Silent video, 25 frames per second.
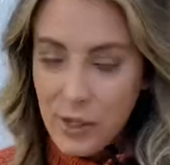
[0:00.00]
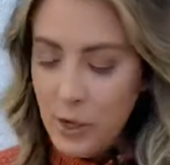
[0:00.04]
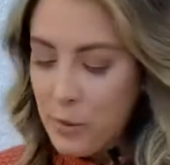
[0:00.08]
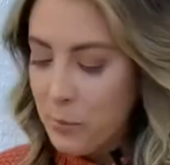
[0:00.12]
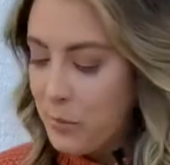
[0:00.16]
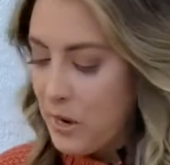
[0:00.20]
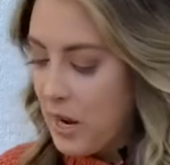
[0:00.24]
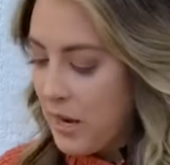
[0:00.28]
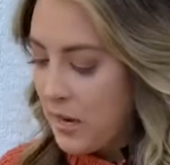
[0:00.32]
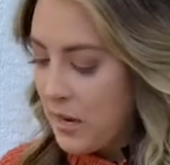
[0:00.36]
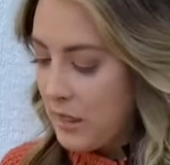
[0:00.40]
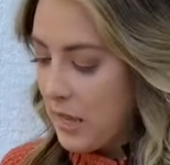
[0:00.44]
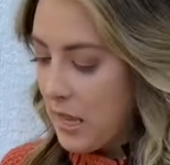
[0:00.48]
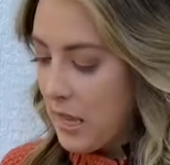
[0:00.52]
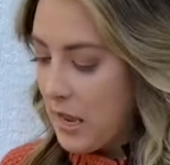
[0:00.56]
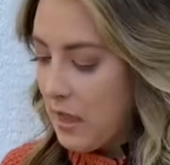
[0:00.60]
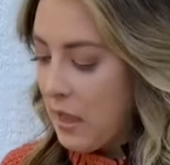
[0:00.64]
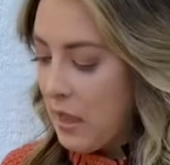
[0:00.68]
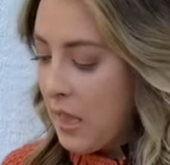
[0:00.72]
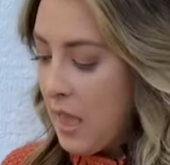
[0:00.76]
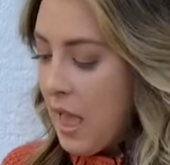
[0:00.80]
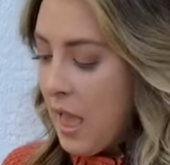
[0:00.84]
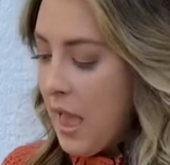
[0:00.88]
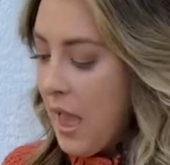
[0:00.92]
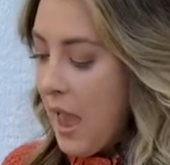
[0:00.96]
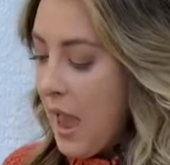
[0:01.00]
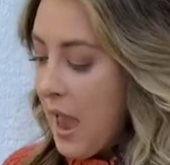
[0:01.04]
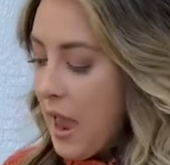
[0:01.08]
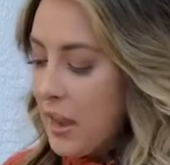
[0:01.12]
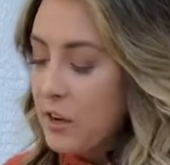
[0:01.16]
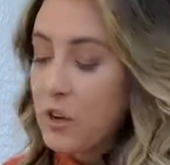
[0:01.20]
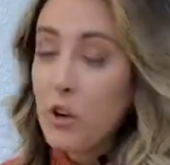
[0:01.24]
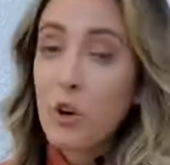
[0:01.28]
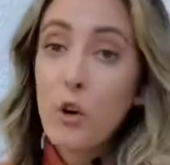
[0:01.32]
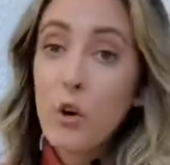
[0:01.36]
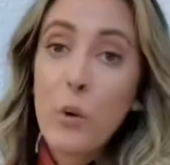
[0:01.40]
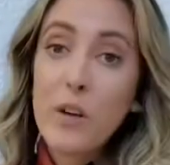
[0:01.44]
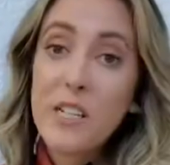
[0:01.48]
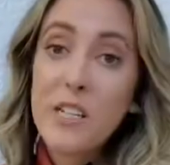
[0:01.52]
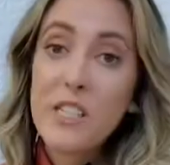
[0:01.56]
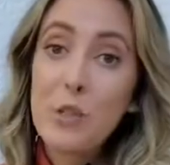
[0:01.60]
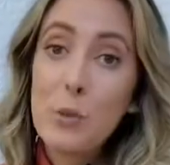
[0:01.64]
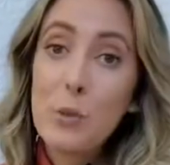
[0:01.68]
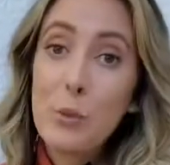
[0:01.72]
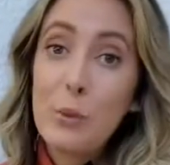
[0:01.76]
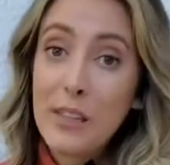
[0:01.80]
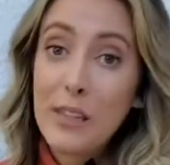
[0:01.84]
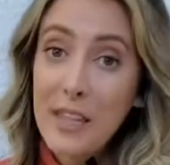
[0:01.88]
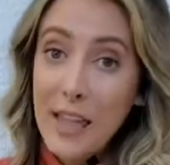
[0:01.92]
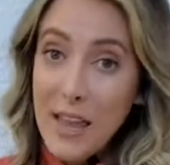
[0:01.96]
kind of thing, and you're going
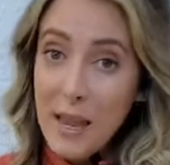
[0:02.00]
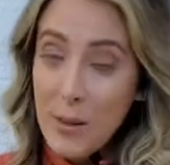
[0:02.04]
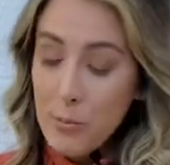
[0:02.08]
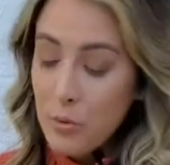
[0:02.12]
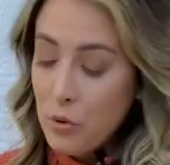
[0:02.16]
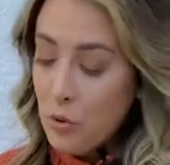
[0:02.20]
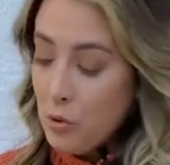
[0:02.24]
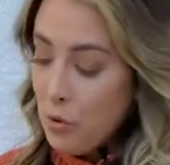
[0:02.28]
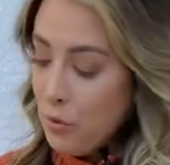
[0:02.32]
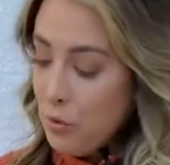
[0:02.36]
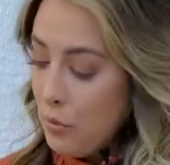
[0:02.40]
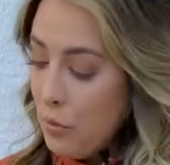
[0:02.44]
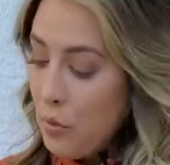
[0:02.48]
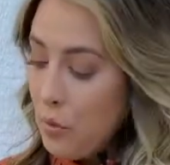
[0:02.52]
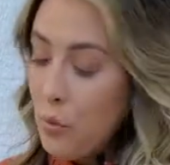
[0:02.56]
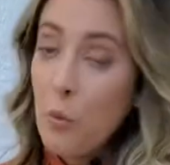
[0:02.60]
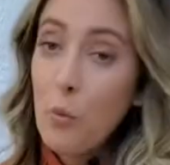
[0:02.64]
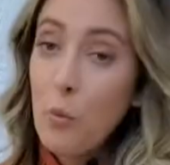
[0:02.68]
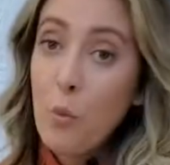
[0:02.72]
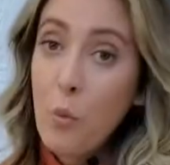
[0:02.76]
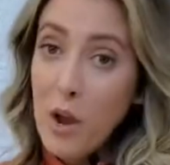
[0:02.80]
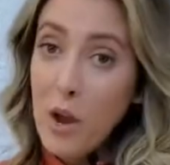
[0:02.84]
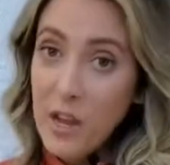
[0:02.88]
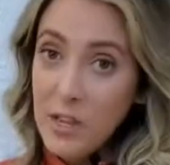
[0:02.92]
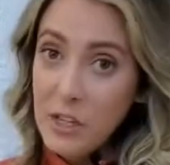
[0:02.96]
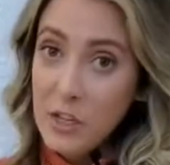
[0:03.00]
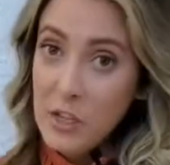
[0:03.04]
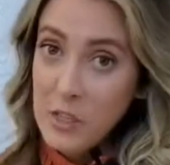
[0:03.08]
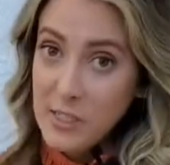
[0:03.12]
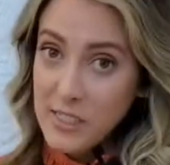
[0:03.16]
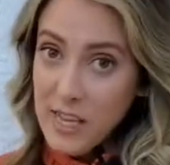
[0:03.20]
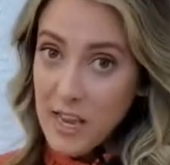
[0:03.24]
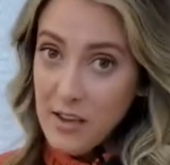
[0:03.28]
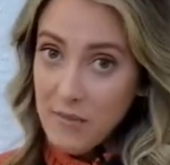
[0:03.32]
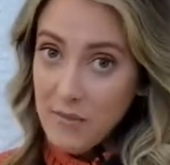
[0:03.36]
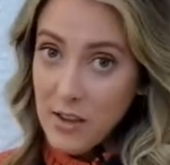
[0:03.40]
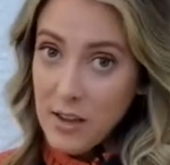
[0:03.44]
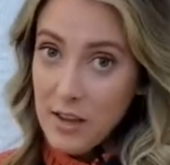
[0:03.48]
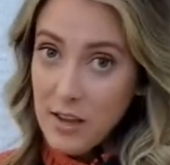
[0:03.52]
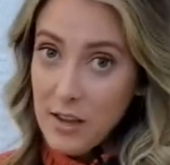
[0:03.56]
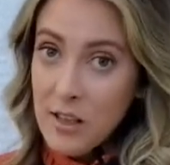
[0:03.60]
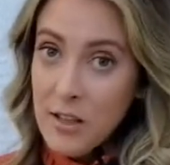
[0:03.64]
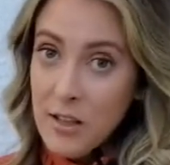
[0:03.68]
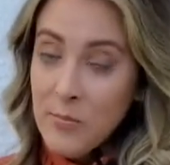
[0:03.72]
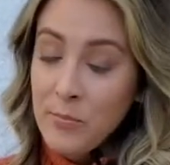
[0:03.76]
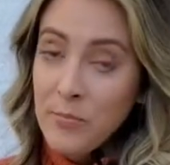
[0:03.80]
to label what you're saving.